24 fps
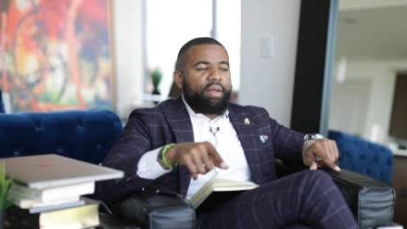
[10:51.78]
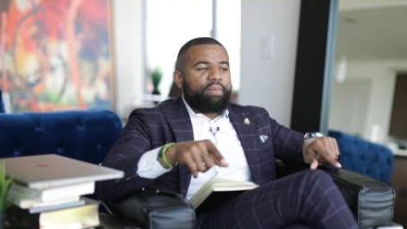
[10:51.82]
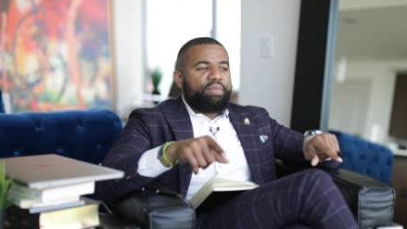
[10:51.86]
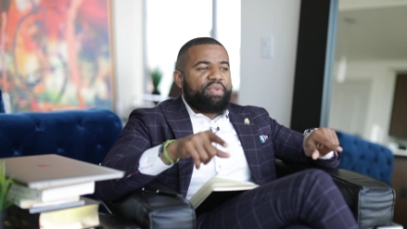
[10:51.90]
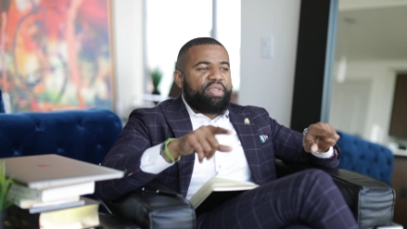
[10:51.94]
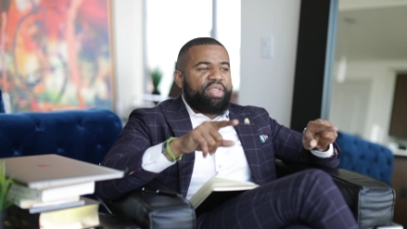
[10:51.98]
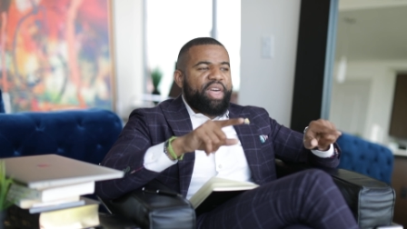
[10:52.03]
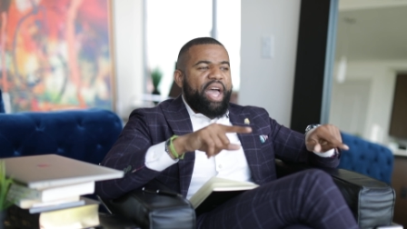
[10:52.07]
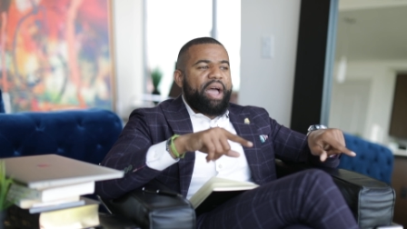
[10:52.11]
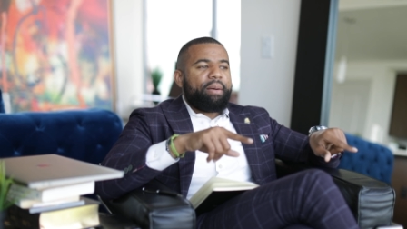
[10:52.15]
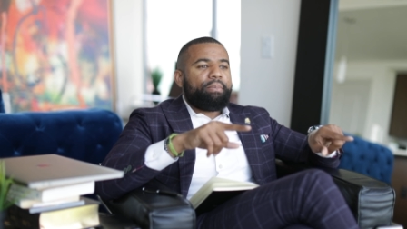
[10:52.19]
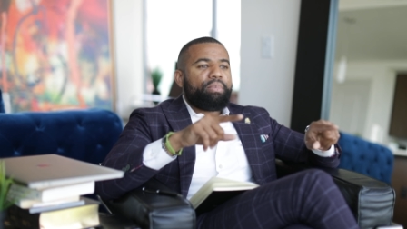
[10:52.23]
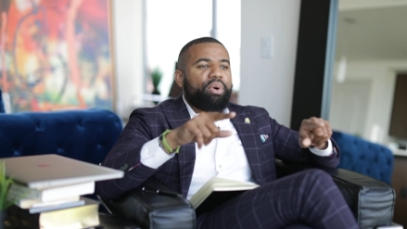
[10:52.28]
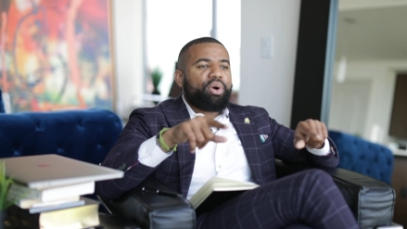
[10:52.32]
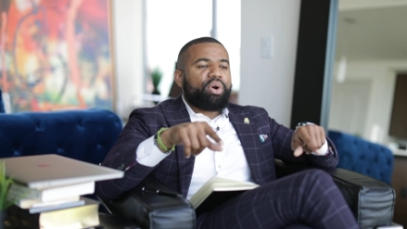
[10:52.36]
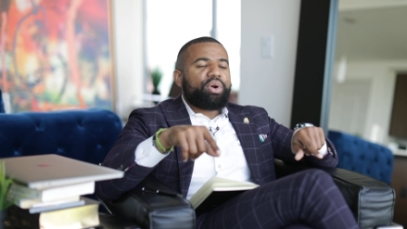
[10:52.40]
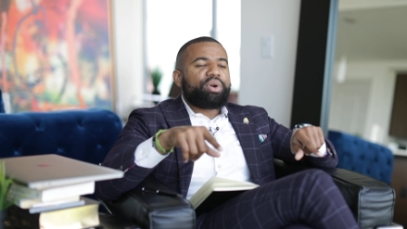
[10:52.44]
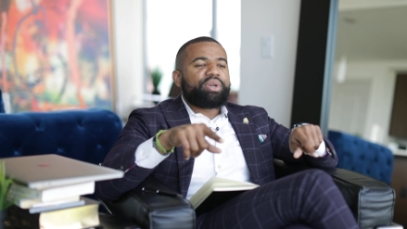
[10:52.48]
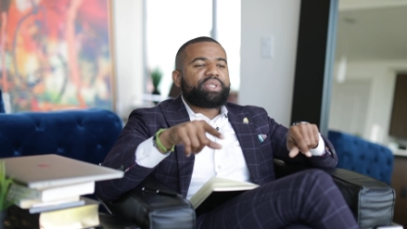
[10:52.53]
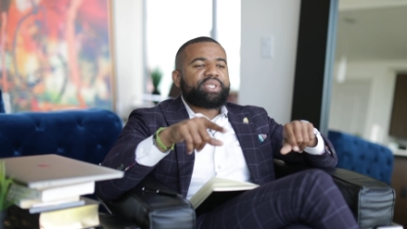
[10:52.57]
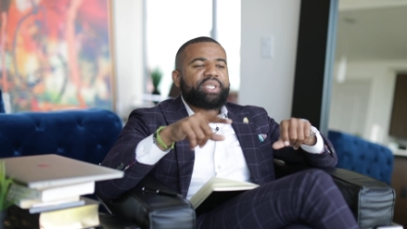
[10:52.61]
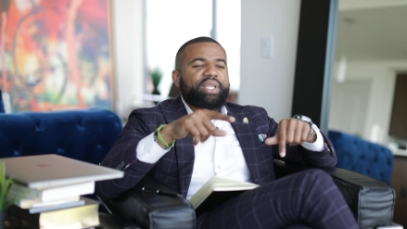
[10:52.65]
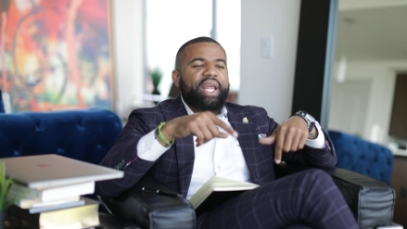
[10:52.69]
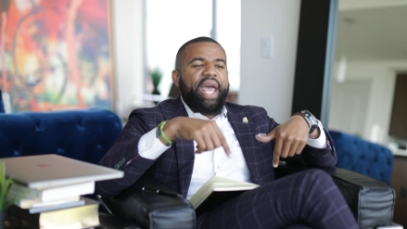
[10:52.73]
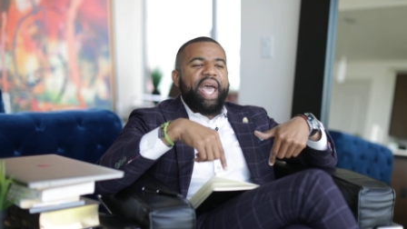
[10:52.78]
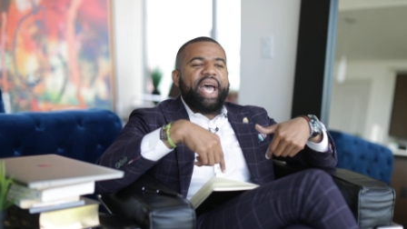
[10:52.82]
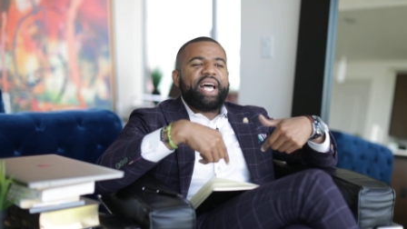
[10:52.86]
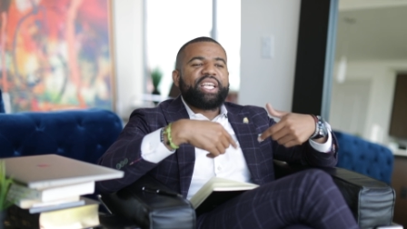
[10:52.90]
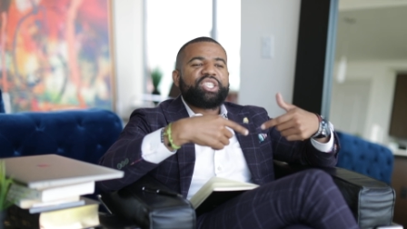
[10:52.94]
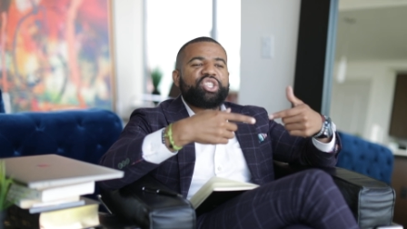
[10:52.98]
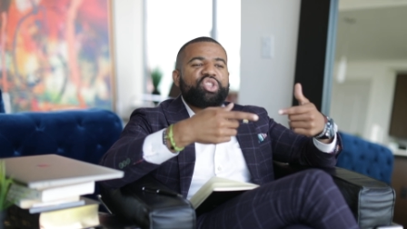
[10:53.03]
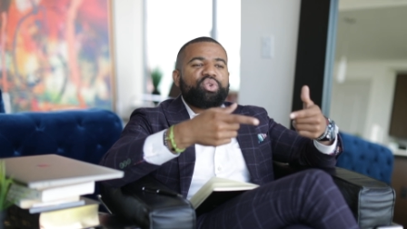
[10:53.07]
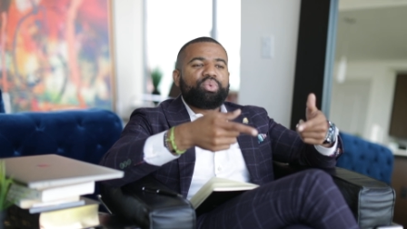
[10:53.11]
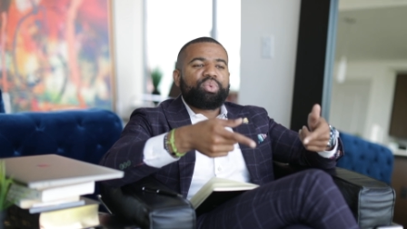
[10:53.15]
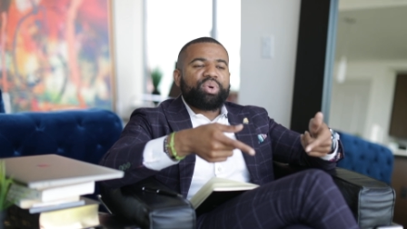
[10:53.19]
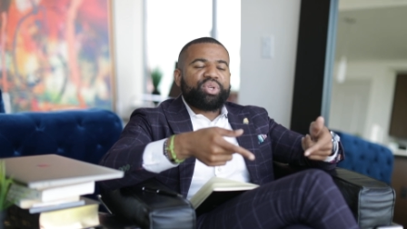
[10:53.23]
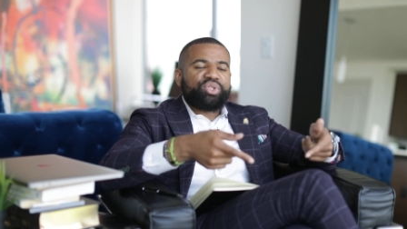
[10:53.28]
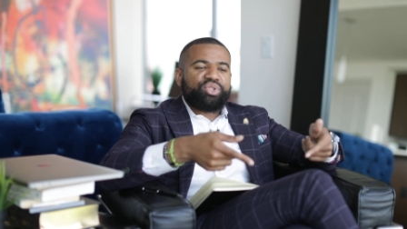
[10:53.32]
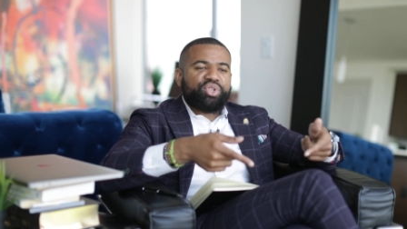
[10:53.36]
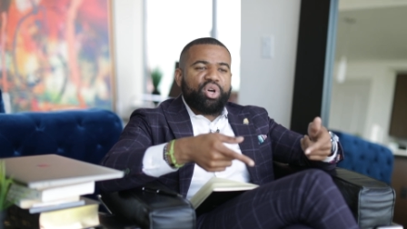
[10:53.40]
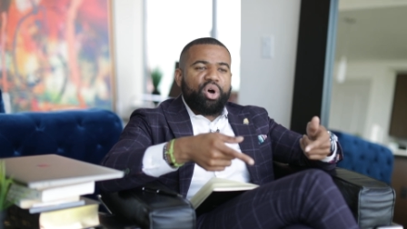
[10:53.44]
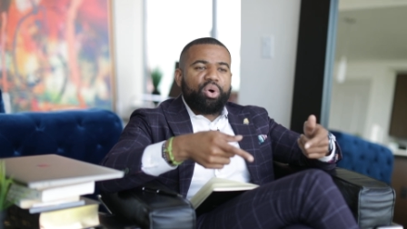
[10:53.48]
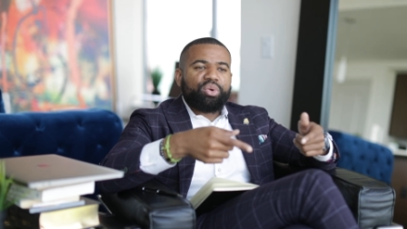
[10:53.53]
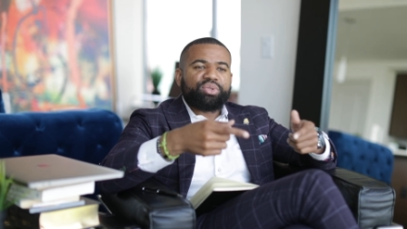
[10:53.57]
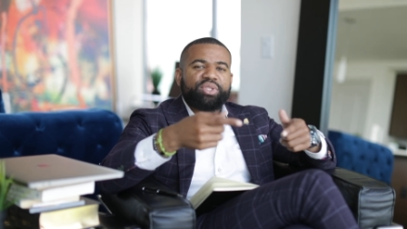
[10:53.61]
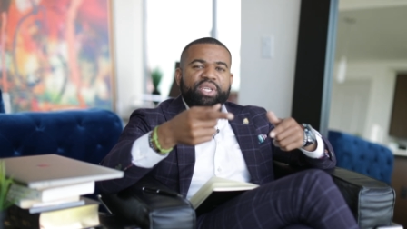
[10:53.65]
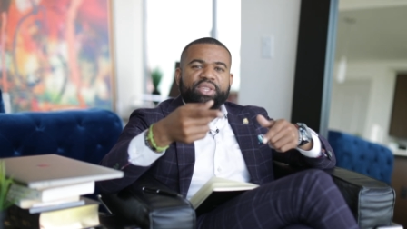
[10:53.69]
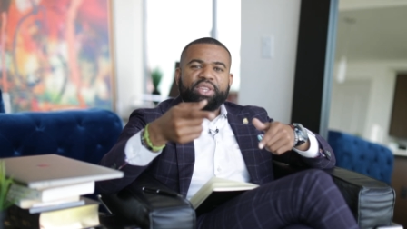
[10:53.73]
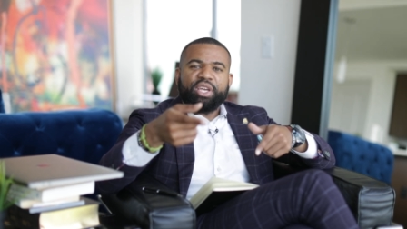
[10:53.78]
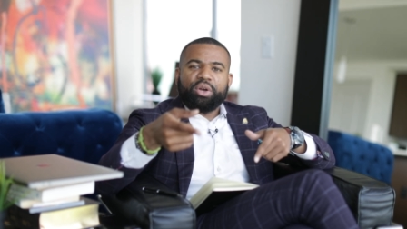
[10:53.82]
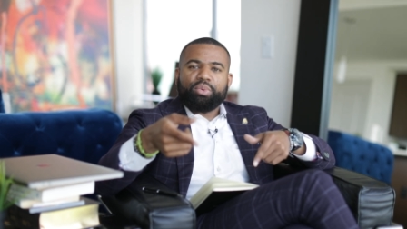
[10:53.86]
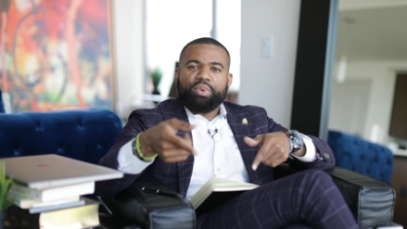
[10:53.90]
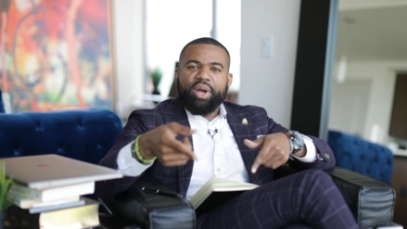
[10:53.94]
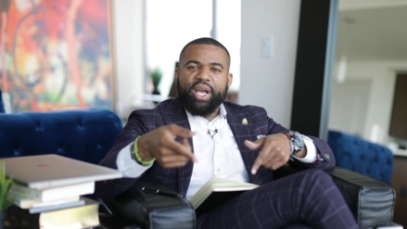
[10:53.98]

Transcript: that person has the results that they're